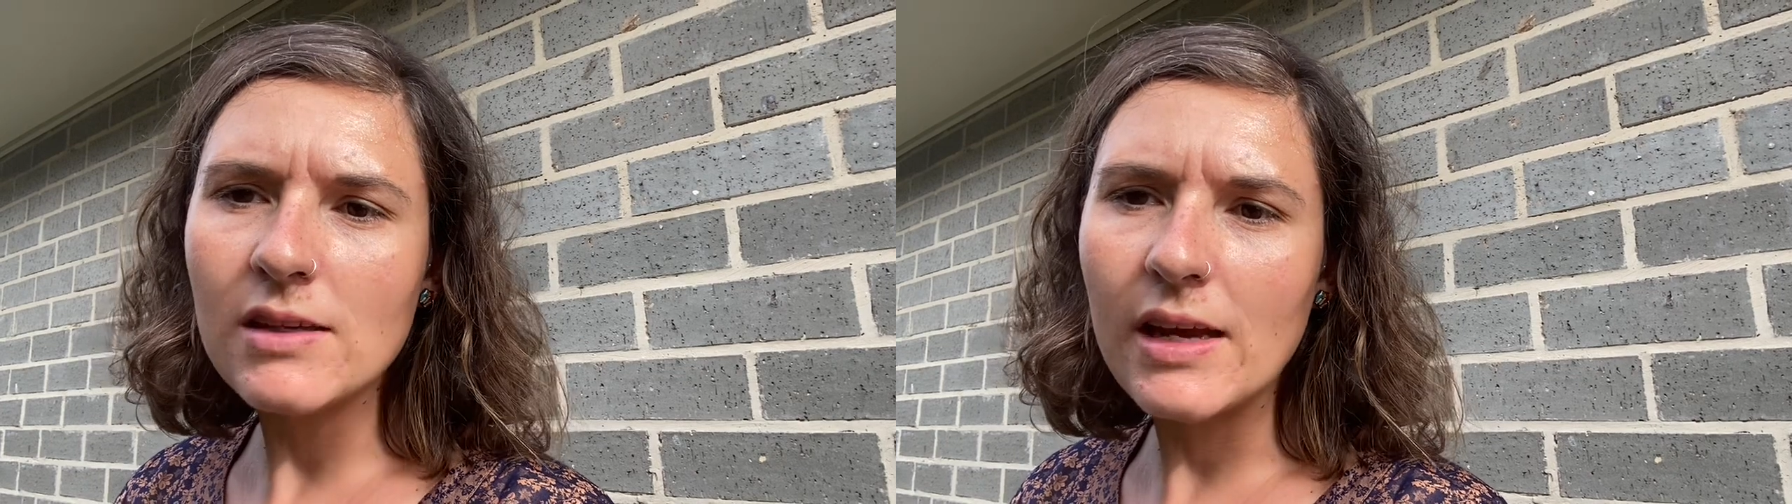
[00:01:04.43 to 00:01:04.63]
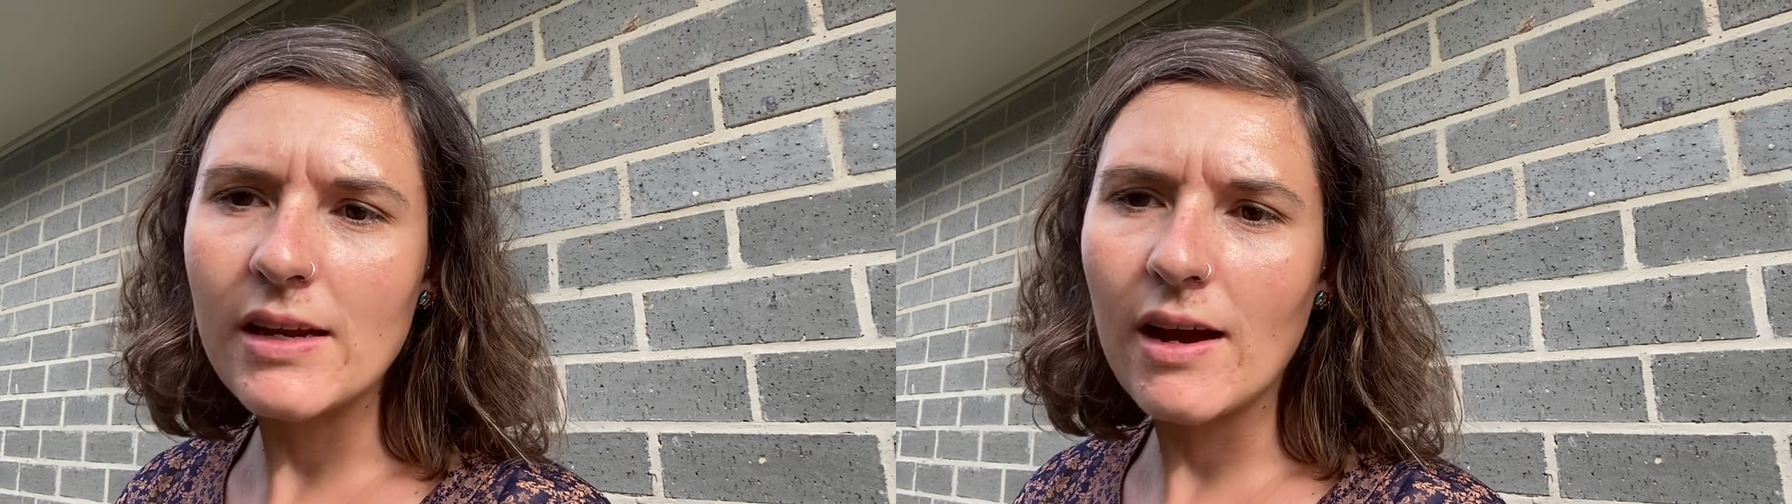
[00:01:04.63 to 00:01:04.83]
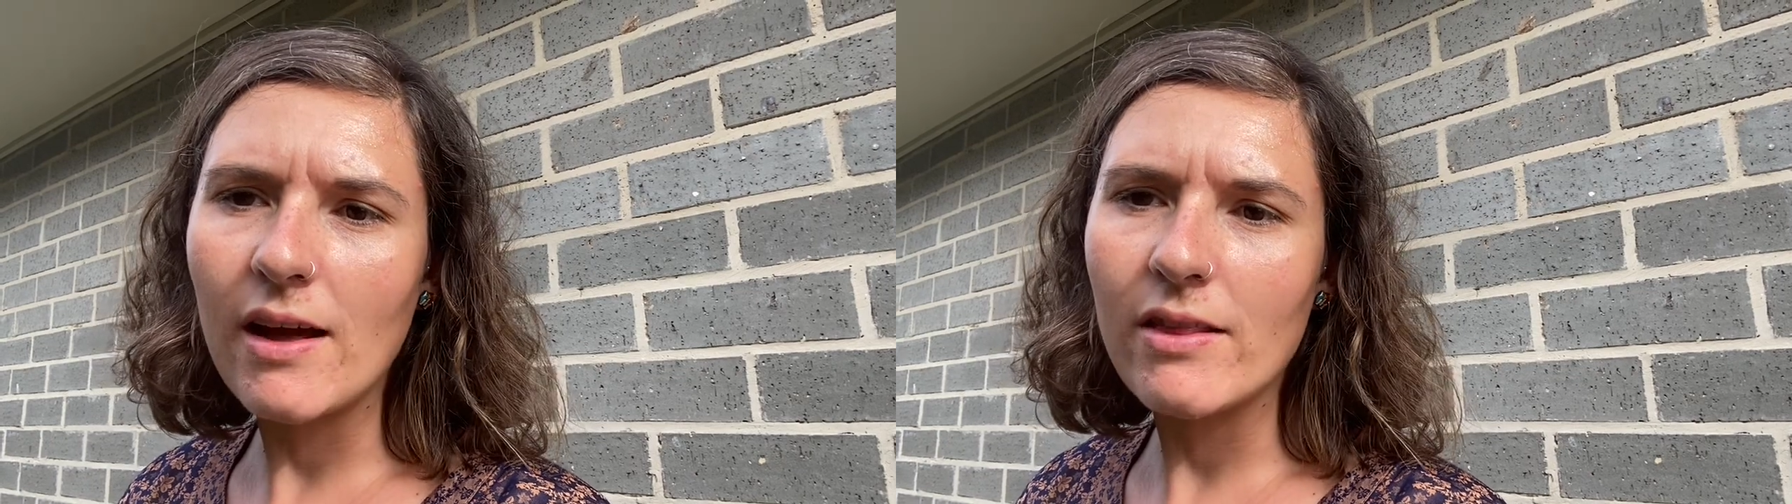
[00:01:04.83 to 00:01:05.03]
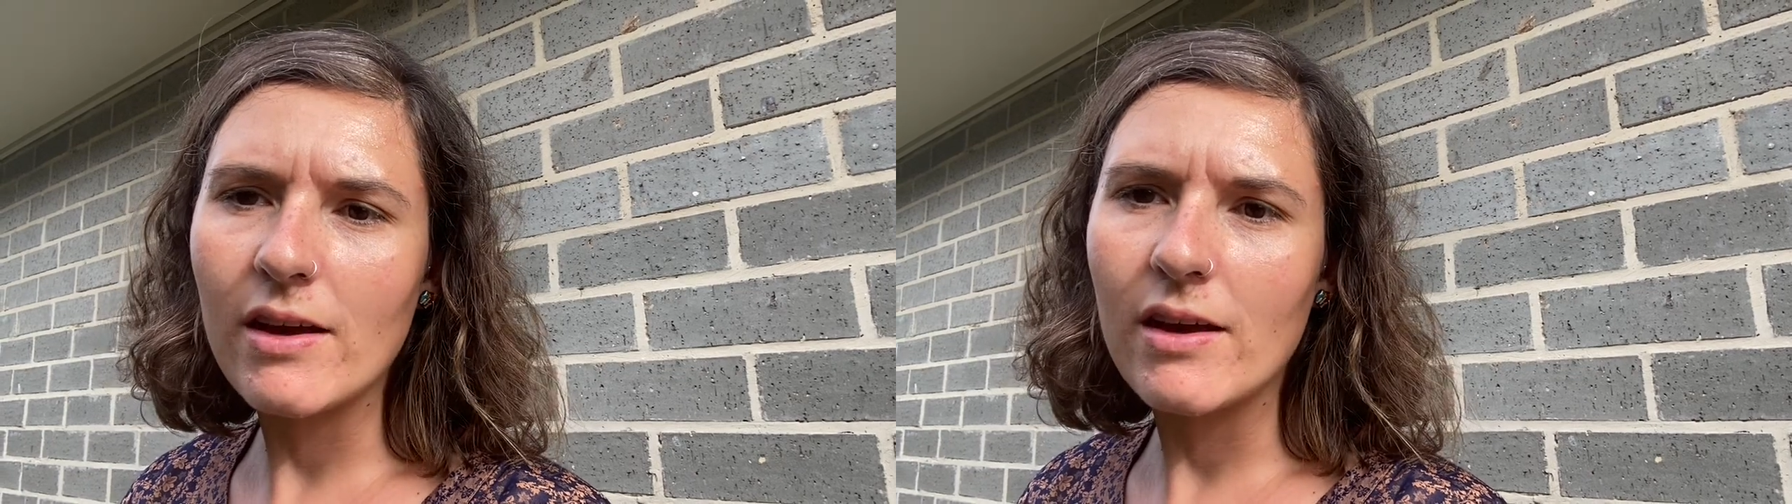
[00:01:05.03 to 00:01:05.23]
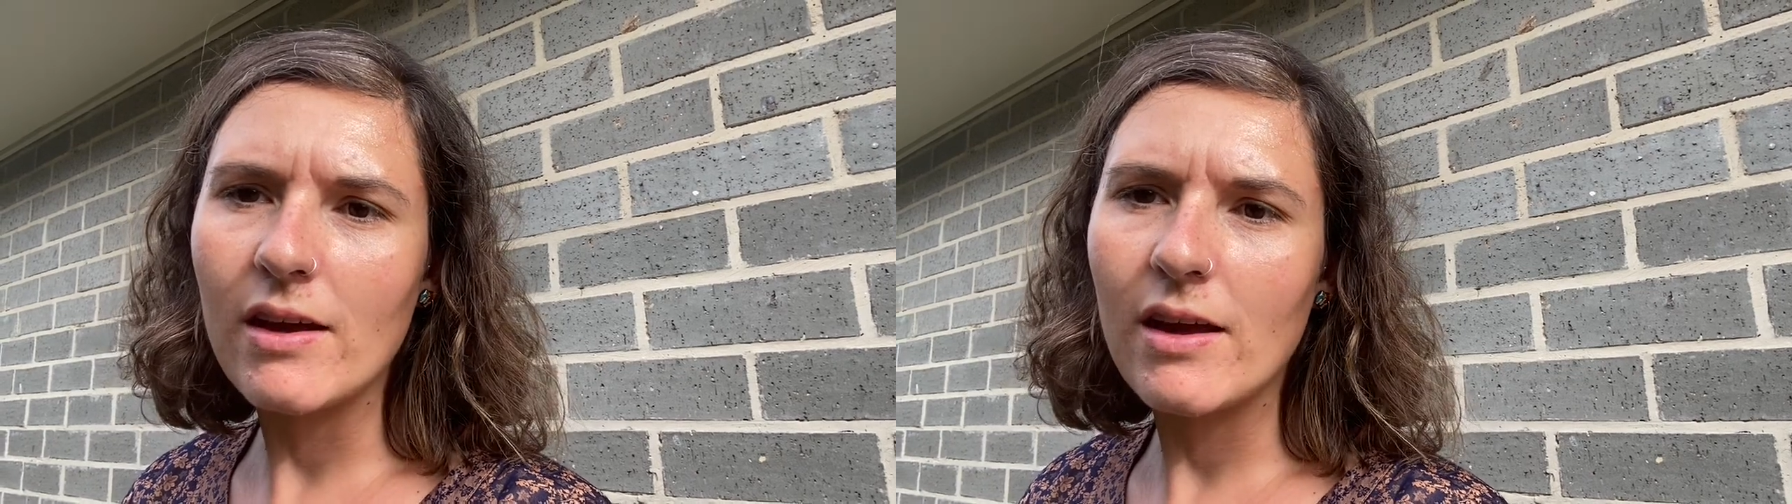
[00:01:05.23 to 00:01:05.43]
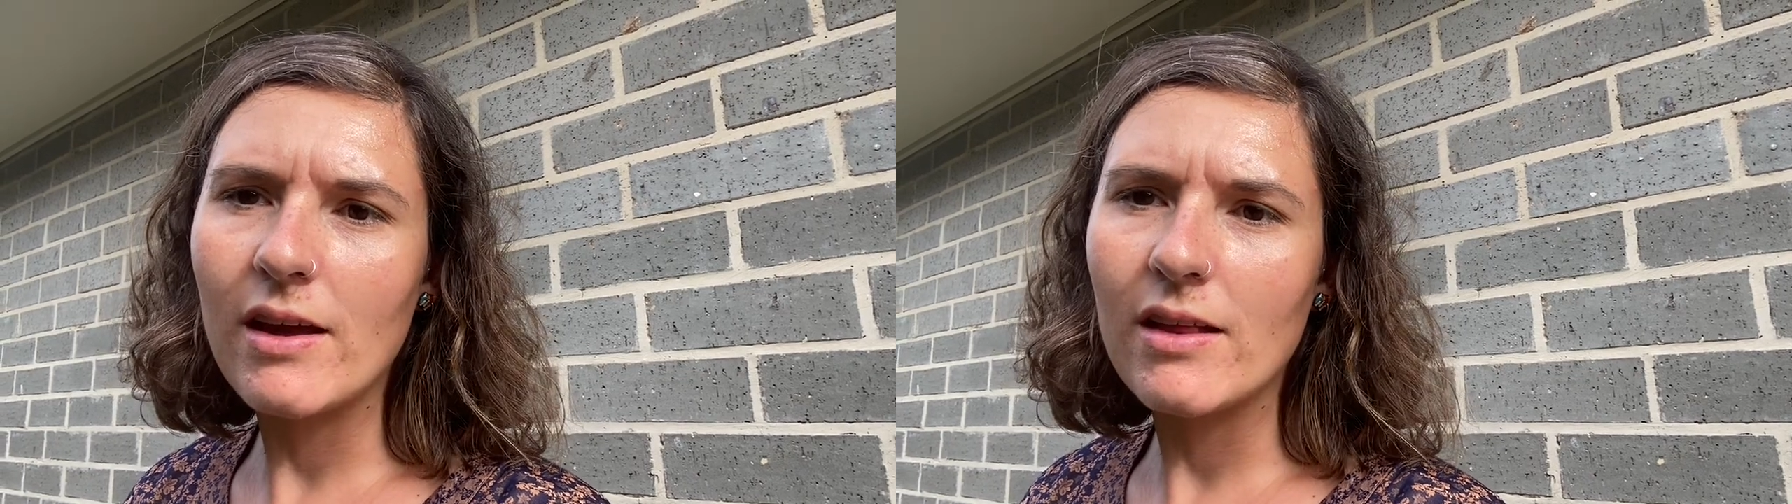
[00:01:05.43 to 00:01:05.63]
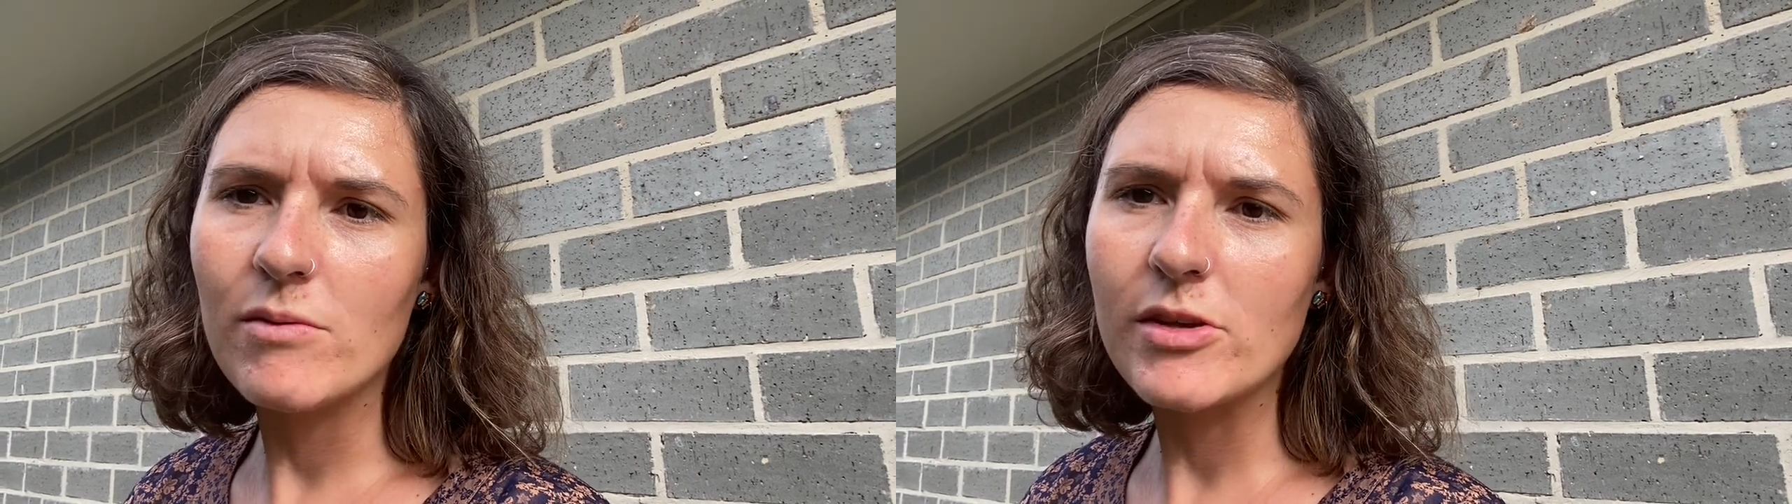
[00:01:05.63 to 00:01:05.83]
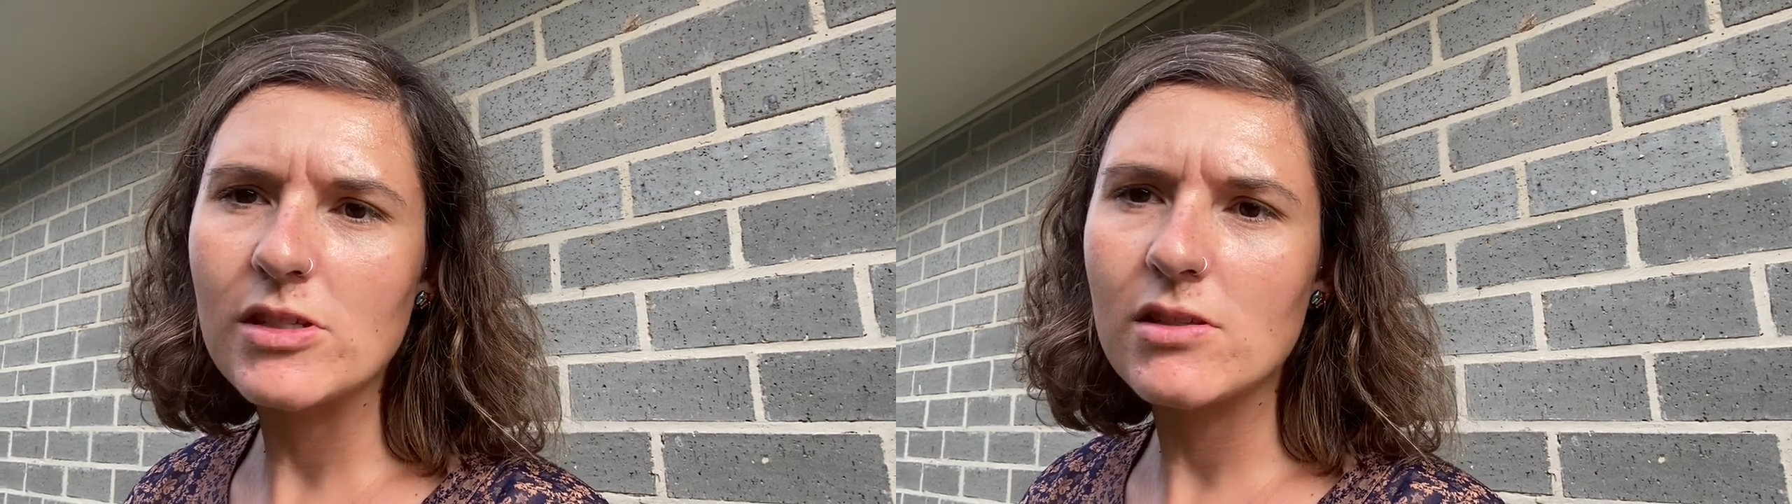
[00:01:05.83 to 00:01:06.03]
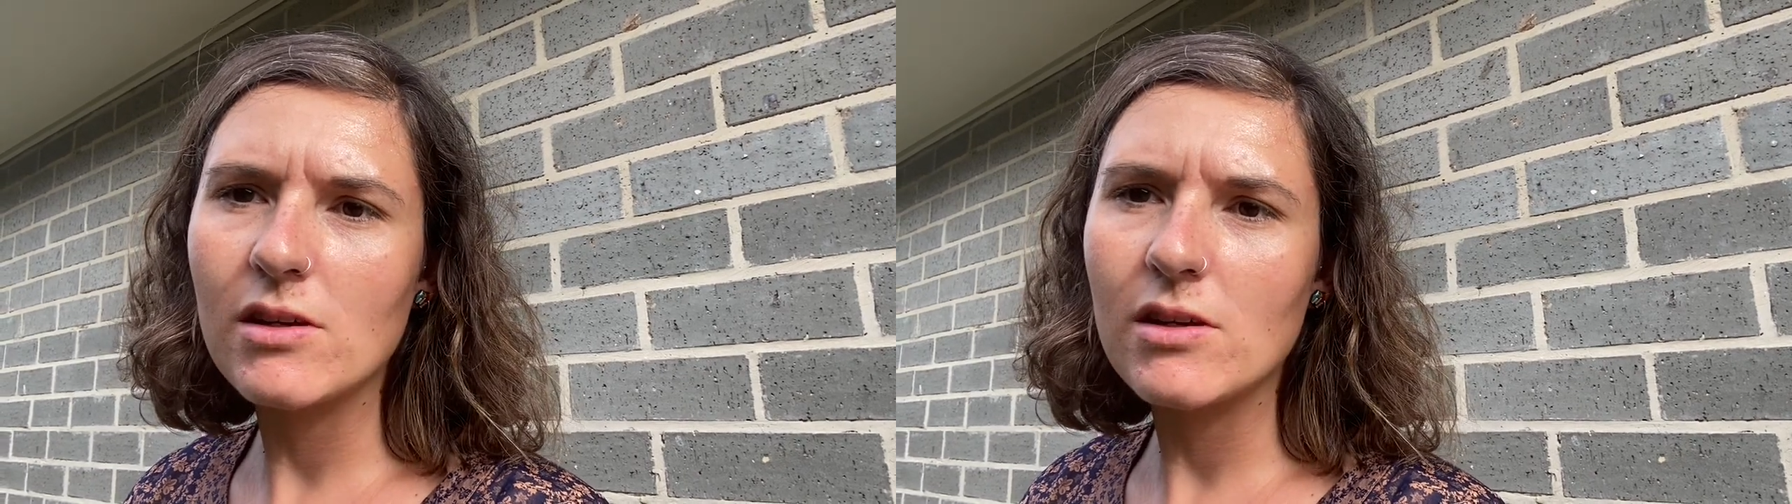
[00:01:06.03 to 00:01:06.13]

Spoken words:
and other elements